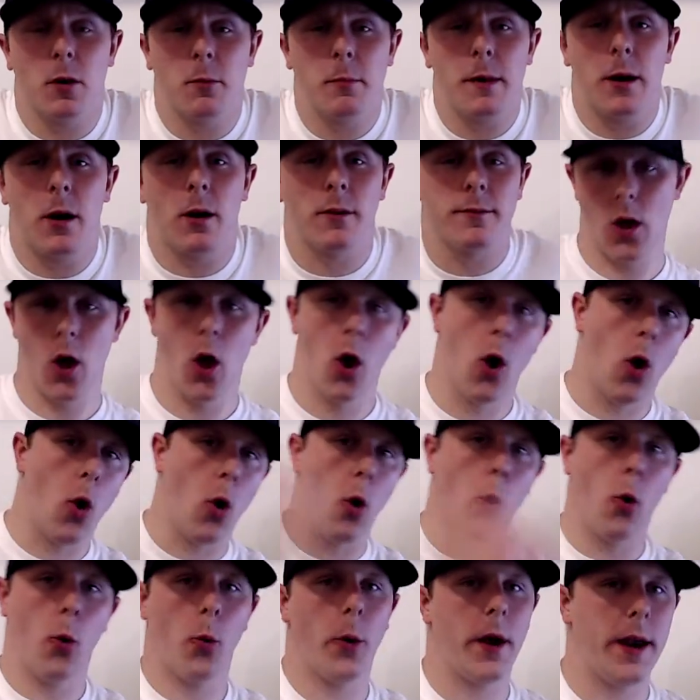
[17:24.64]
me off.
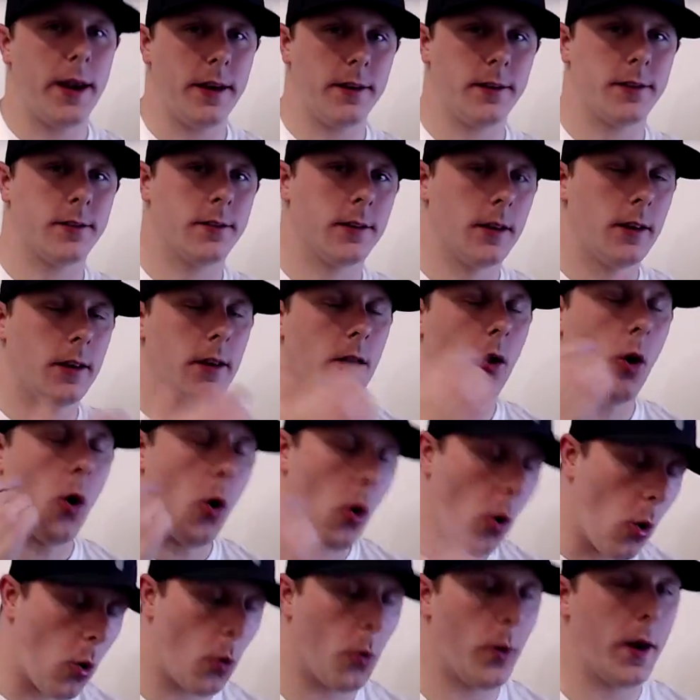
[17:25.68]
Always,
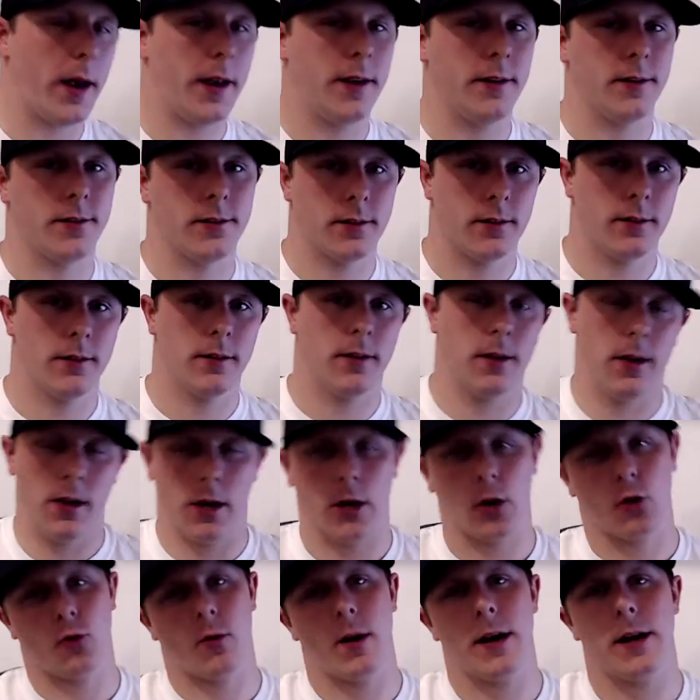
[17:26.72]
always a
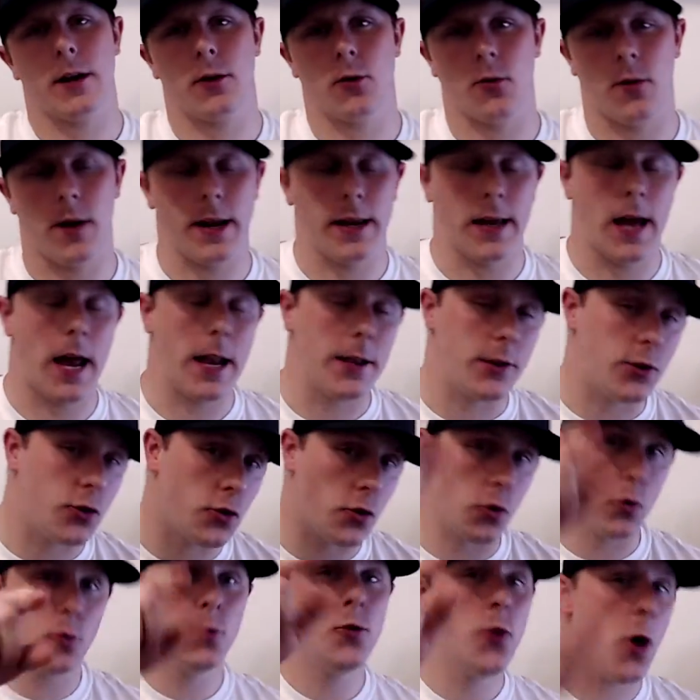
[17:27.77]
great crate, and
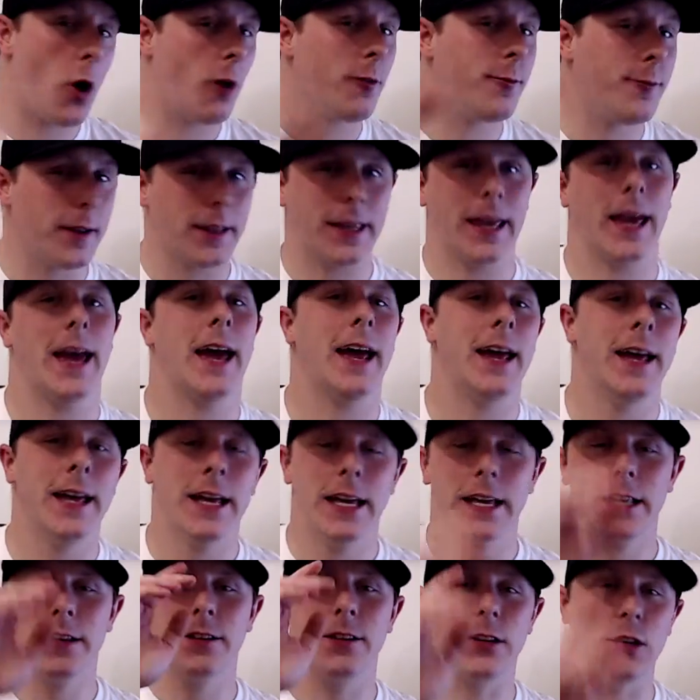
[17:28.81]
do not forget
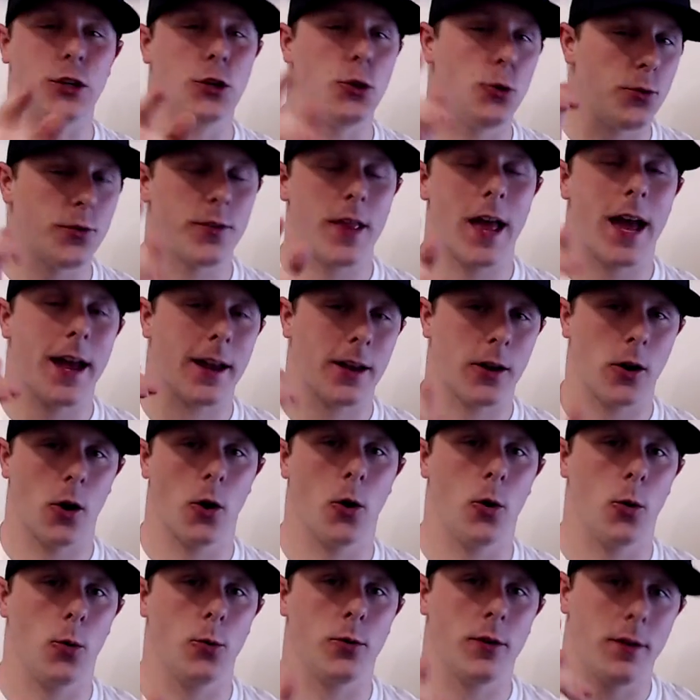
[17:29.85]
to use that
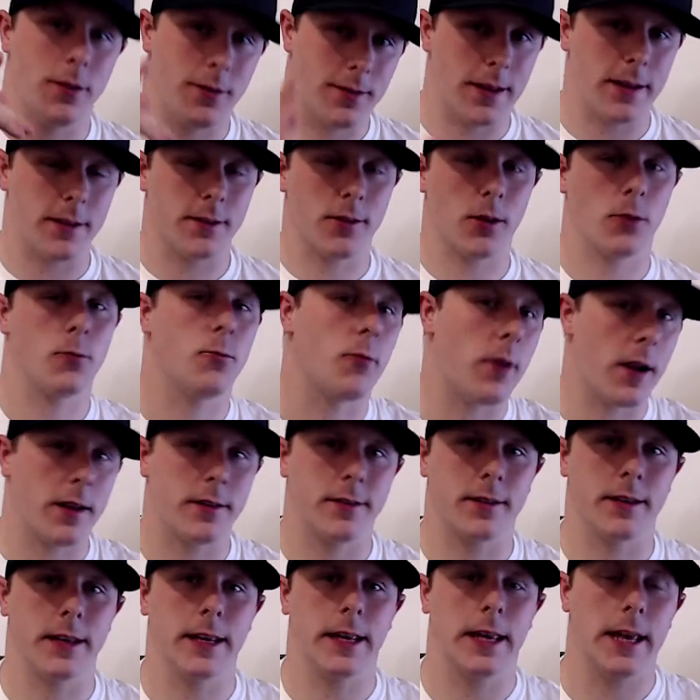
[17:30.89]
code
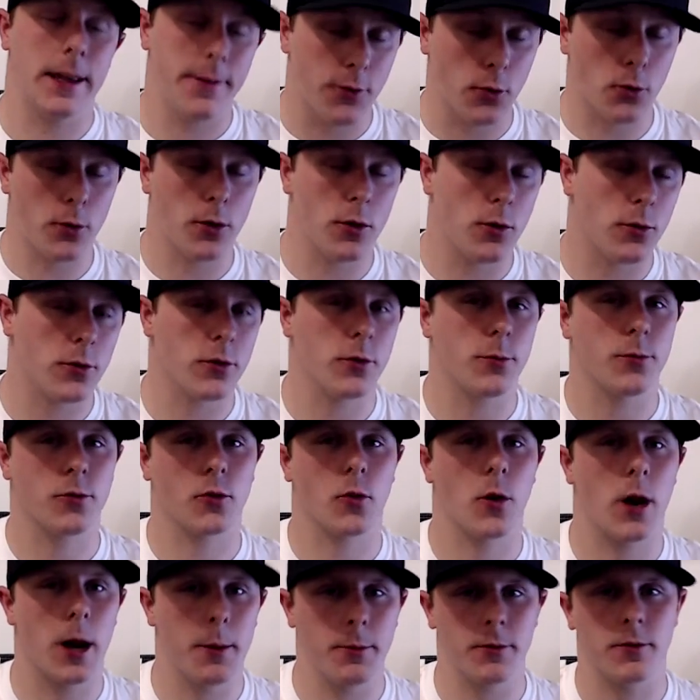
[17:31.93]
DITSONWRESTLING if you're a new
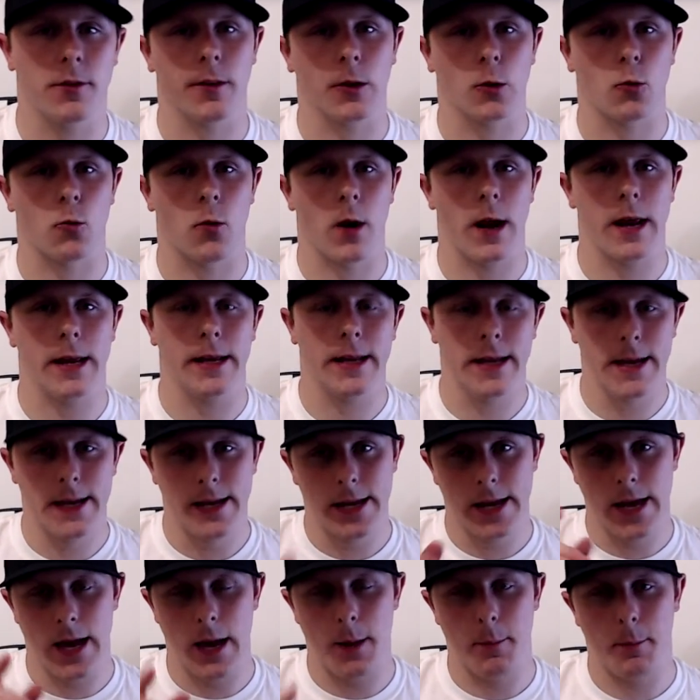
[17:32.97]
subscriber to the crate
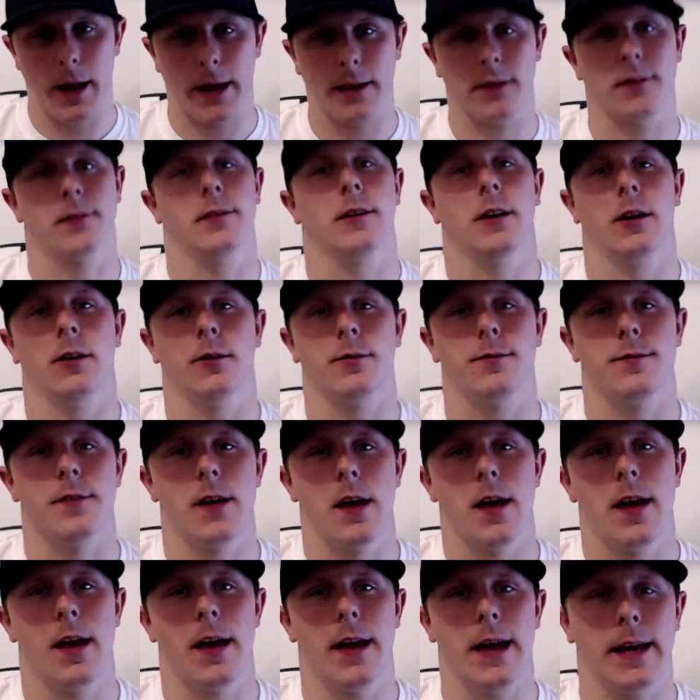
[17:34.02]
and bag yourself
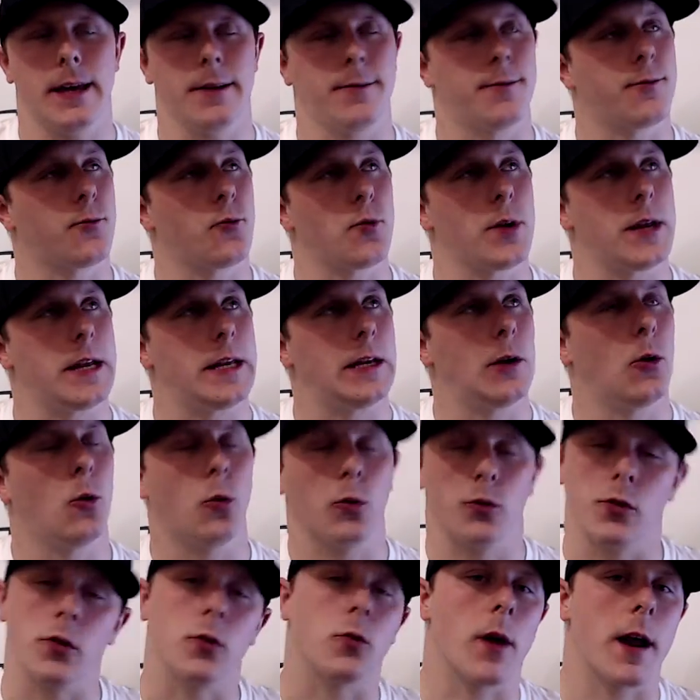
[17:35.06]
a free
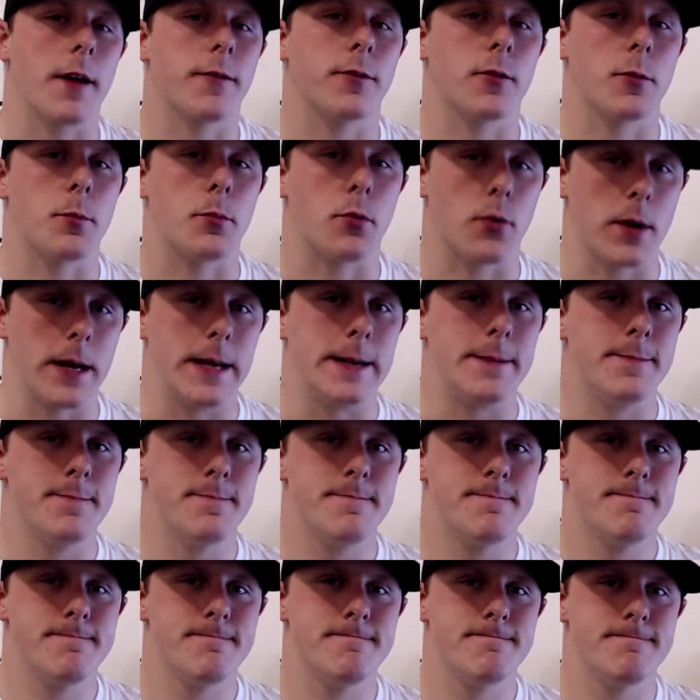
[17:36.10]
autographed print
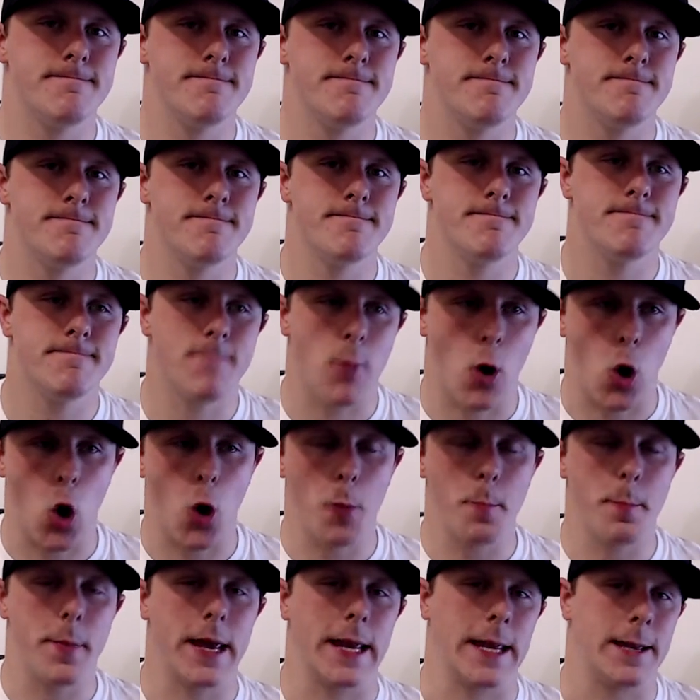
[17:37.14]
on
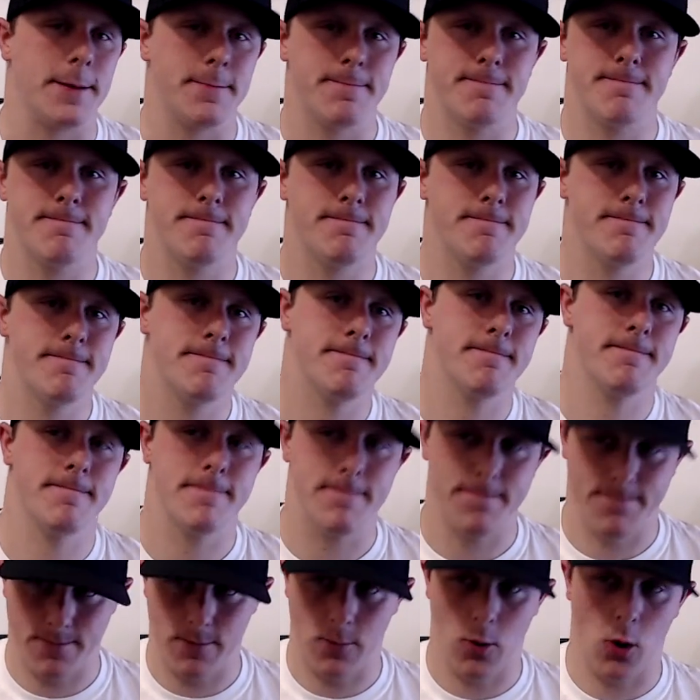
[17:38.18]
me
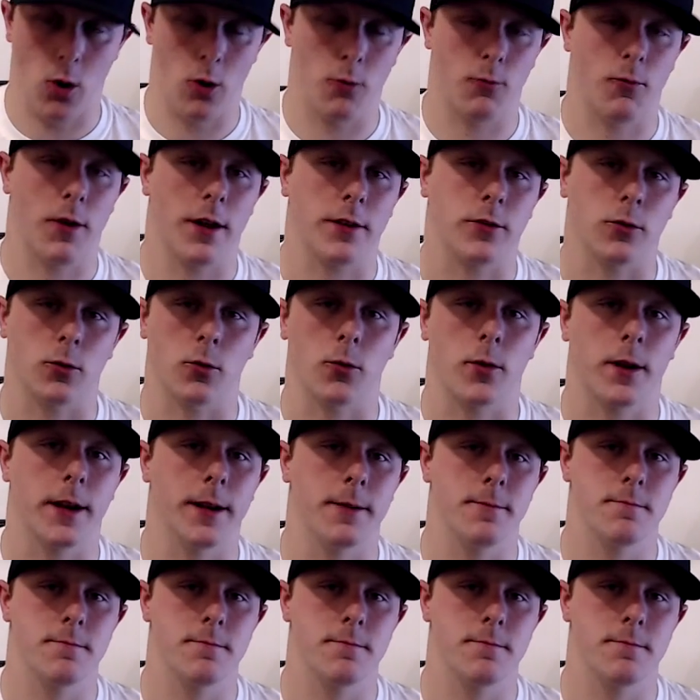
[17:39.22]
on WrestleCrate.